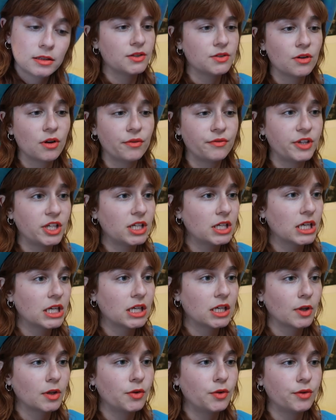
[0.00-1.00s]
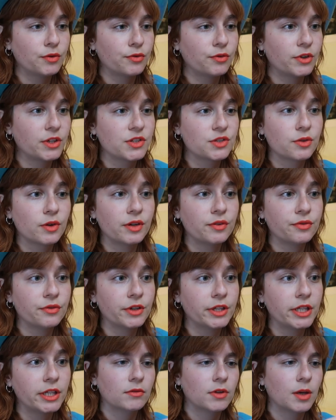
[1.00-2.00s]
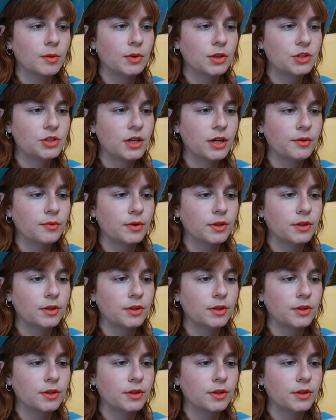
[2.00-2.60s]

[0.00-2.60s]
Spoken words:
These are all vegan, gluten-free, soy-free. I'm gonna try